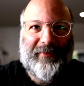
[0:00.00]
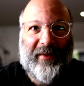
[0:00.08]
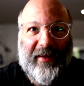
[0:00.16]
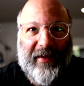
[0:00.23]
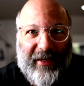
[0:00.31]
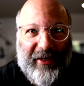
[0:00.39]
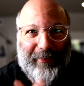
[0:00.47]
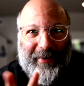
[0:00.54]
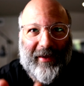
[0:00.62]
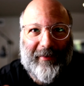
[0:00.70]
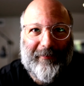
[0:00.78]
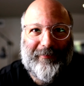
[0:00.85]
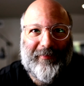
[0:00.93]
Hear me out.
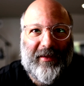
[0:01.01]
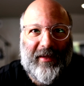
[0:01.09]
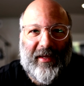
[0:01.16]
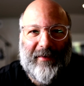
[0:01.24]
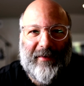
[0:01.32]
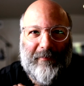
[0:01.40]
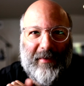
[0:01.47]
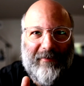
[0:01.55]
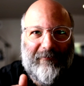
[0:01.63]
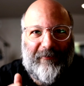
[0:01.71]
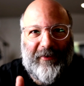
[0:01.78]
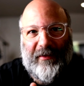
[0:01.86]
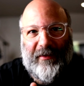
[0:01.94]
It may
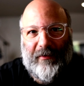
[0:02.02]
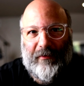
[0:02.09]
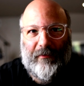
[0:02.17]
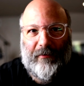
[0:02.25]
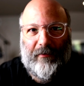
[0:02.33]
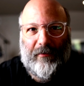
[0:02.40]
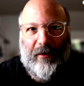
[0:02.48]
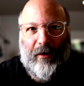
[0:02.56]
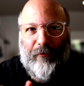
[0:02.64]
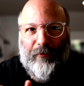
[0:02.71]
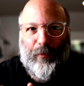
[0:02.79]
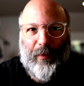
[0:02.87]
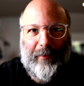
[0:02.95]
feel
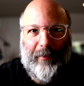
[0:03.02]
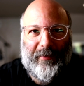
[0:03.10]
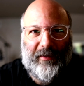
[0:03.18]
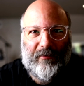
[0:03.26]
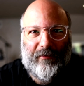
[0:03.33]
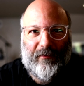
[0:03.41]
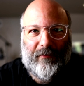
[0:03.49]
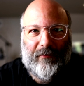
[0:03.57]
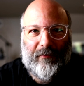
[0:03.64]
overwhelming, the